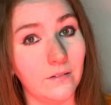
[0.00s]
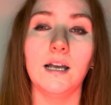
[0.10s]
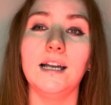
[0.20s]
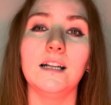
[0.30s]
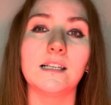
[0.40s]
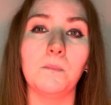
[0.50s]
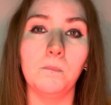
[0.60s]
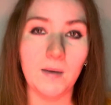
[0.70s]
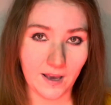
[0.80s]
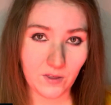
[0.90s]
It's a
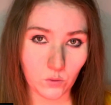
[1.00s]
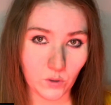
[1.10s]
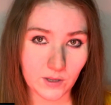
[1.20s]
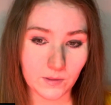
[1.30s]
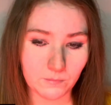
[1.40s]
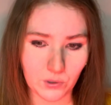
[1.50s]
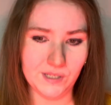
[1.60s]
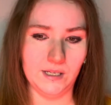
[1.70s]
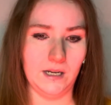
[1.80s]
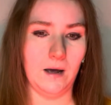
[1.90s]
myth within the
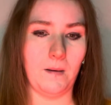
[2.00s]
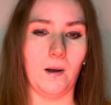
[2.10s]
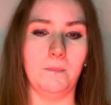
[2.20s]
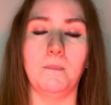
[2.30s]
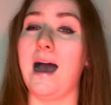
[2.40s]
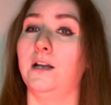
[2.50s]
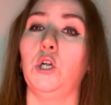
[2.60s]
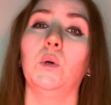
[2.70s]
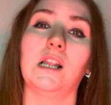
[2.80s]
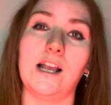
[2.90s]
prison about a man
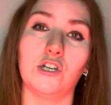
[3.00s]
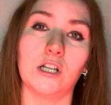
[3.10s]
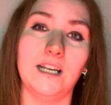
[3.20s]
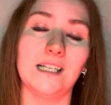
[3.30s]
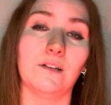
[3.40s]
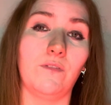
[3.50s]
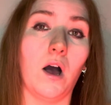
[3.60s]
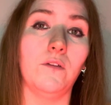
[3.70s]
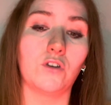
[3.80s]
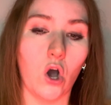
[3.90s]
who allegedly
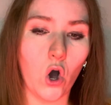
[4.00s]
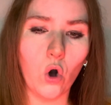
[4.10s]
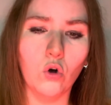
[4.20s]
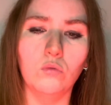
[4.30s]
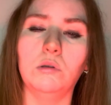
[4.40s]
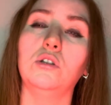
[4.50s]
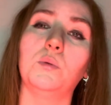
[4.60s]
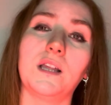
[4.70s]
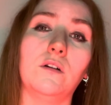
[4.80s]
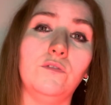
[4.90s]
survived a whole month
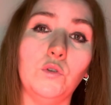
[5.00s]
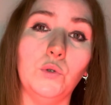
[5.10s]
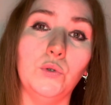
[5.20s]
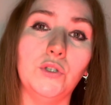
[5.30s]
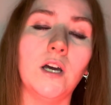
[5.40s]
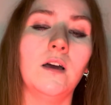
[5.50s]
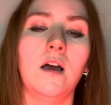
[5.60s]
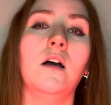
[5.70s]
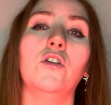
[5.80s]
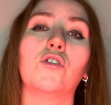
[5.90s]
without food
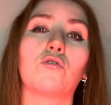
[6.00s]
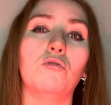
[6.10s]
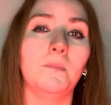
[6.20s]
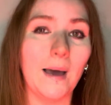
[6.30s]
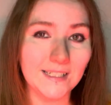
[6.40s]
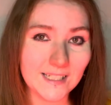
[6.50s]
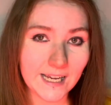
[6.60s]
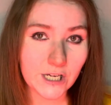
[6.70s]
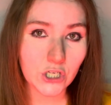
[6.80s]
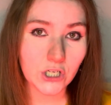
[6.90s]
through
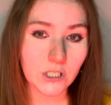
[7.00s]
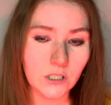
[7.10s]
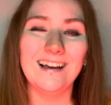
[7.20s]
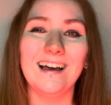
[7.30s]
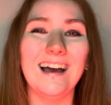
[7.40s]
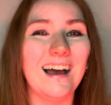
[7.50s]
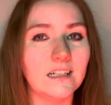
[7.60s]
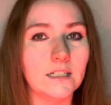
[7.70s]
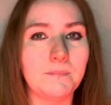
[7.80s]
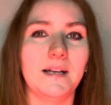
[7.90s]
meditation
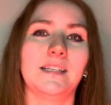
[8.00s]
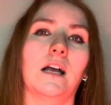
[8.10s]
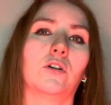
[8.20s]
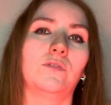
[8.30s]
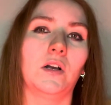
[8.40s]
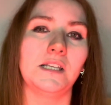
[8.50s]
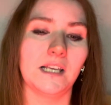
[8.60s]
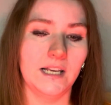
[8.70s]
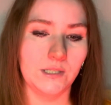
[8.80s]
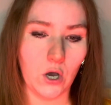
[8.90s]
and by sacrificing
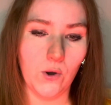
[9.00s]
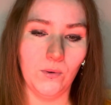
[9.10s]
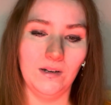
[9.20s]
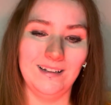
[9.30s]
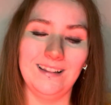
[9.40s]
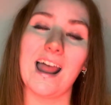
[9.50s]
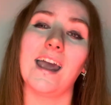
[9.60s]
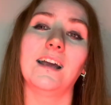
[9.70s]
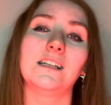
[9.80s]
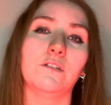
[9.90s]
his own
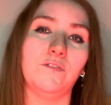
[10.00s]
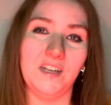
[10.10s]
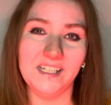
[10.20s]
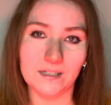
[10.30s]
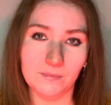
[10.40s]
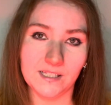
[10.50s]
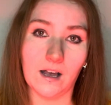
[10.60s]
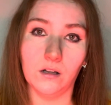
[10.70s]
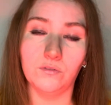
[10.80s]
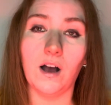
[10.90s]
leg to feed
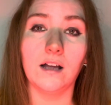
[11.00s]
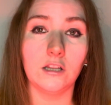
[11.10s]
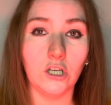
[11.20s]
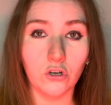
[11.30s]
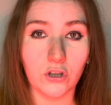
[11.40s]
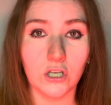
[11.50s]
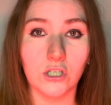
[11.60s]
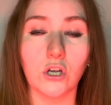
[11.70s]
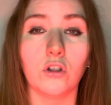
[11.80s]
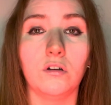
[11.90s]
himself and the others
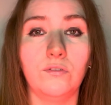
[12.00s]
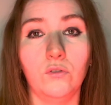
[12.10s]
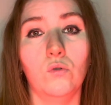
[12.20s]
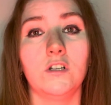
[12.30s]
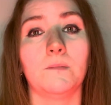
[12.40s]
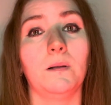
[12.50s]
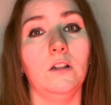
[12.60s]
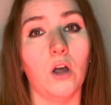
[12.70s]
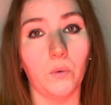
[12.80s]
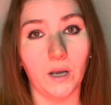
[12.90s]
on the floors
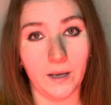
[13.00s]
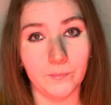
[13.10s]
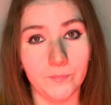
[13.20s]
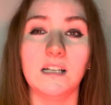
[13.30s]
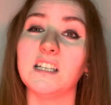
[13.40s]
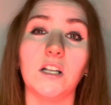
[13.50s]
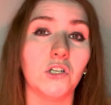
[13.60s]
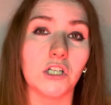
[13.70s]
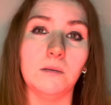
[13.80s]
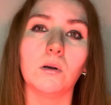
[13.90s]
below him,
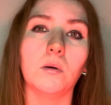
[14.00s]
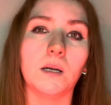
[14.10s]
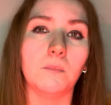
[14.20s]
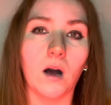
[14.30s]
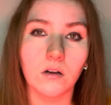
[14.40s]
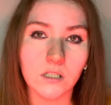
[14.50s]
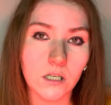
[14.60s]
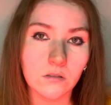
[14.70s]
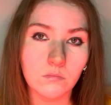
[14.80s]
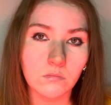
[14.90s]
essentially becoming a
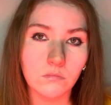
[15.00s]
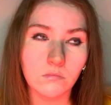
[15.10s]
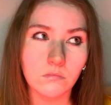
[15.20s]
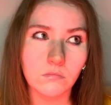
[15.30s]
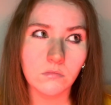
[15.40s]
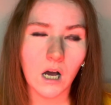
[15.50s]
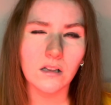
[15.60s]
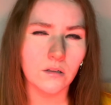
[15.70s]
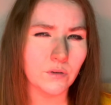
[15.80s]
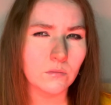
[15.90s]
martyr. A
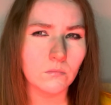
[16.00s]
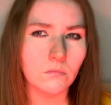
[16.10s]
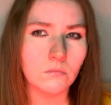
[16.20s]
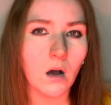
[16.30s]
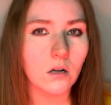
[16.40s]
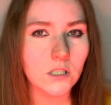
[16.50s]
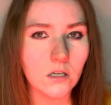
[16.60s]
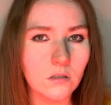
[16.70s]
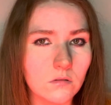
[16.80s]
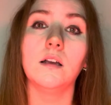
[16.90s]
living martyr?
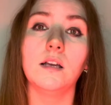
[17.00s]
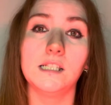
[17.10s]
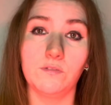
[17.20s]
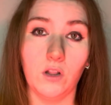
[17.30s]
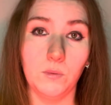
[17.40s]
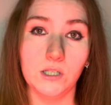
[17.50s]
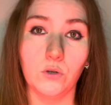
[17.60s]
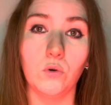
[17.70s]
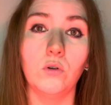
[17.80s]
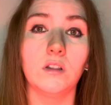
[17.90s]
His followers are
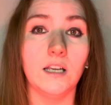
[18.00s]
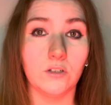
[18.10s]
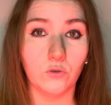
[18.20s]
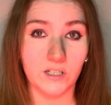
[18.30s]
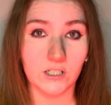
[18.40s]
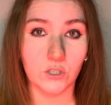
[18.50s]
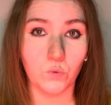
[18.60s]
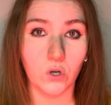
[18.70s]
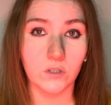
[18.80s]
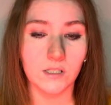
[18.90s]
called the Anointed
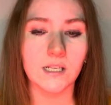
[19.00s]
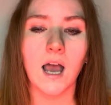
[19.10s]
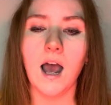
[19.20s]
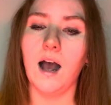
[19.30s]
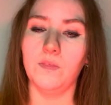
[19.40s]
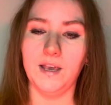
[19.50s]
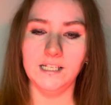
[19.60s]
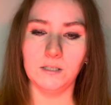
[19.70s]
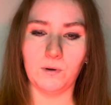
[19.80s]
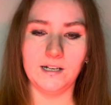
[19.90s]
Ones, and they
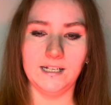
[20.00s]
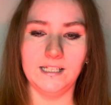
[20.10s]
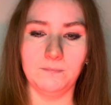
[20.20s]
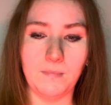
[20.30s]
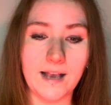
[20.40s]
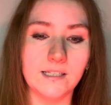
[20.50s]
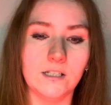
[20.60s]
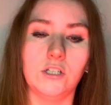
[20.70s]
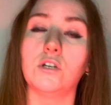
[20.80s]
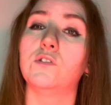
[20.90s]
spread his
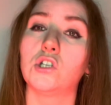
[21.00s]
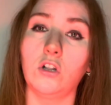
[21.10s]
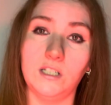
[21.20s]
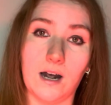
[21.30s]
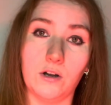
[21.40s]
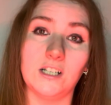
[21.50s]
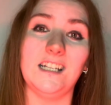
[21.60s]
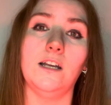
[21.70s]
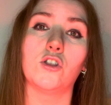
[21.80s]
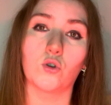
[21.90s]
message of
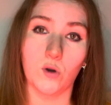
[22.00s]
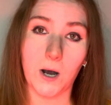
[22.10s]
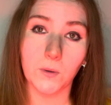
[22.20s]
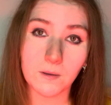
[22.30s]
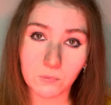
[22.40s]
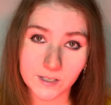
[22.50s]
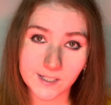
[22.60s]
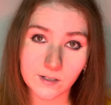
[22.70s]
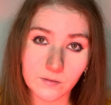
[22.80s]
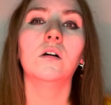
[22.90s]
solidarity throughout the
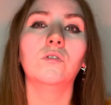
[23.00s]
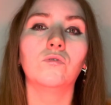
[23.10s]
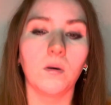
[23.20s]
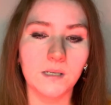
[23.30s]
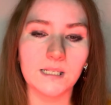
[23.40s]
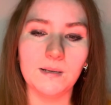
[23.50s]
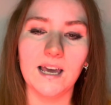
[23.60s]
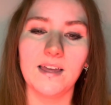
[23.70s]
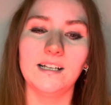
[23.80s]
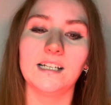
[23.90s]
prison. Robespierre
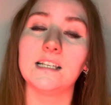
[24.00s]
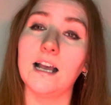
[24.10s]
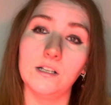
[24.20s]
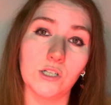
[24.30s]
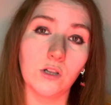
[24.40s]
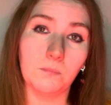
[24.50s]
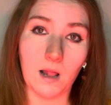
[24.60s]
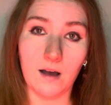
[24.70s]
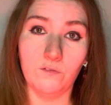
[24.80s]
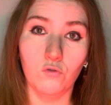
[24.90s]
then descends on the
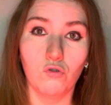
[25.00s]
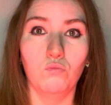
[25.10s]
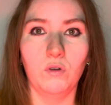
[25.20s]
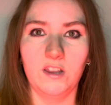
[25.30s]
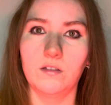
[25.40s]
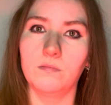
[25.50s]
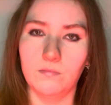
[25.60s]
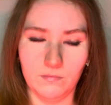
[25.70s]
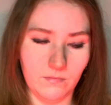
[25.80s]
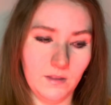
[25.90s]
platform with
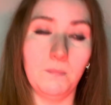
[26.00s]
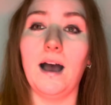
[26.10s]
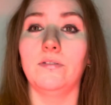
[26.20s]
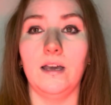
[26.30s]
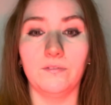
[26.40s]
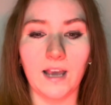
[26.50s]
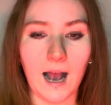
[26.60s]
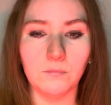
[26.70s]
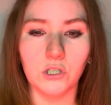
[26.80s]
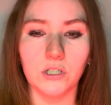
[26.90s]
the man they've
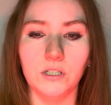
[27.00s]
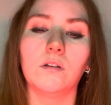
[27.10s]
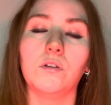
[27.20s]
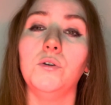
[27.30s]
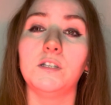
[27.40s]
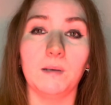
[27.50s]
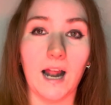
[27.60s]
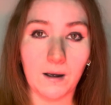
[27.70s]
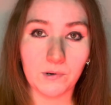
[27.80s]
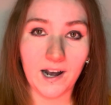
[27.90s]
captured, who's been
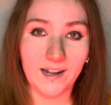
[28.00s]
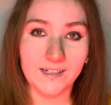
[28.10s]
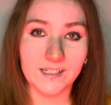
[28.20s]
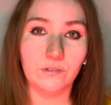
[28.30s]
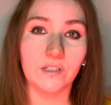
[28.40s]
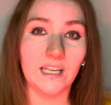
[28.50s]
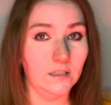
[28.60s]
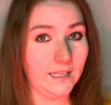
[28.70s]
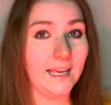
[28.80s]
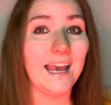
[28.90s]
apprehended for
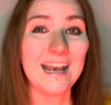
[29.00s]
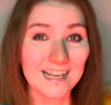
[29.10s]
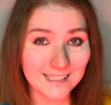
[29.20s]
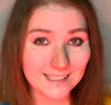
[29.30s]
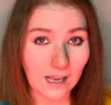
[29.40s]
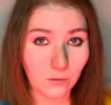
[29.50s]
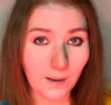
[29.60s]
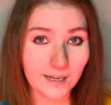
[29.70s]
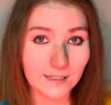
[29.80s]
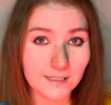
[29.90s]
killing his
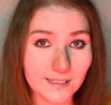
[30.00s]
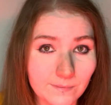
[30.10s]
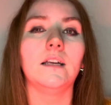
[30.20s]
cellmate.